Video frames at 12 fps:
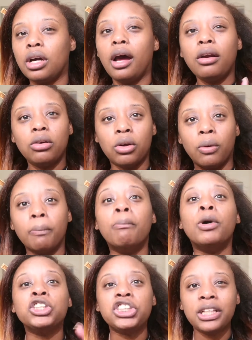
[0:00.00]
I don't know,
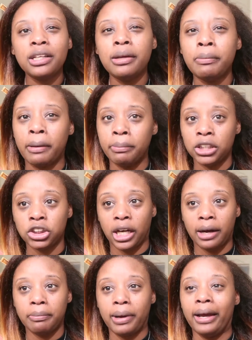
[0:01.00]
Monché did my big
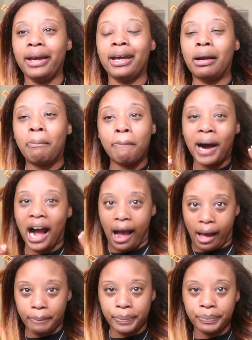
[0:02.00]
shop. I had a
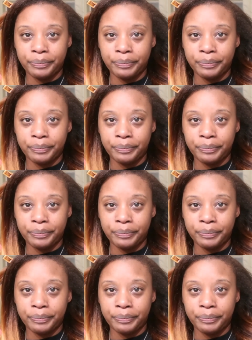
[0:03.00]
bob.